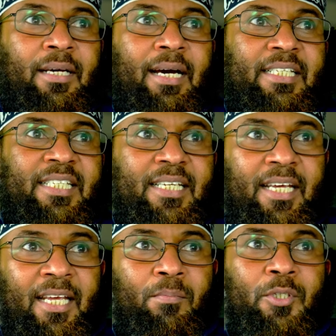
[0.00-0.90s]
and
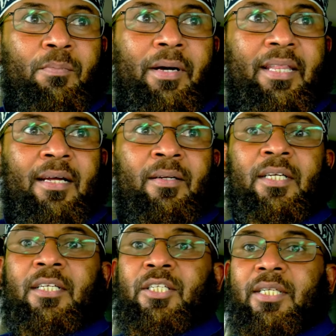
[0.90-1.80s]
screams, mother
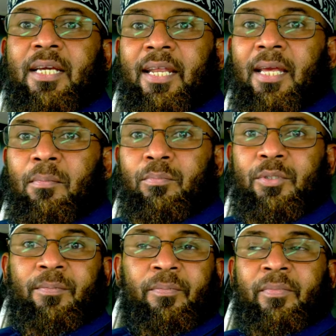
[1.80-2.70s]

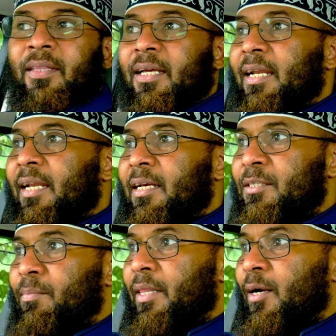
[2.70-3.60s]
screams, and
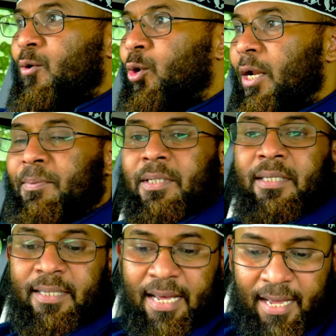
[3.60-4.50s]
his mother
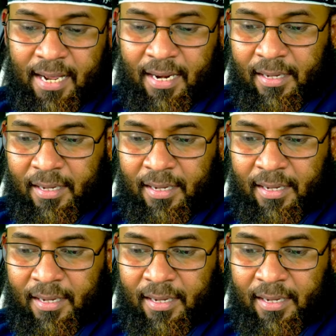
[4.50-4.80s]
collapses there.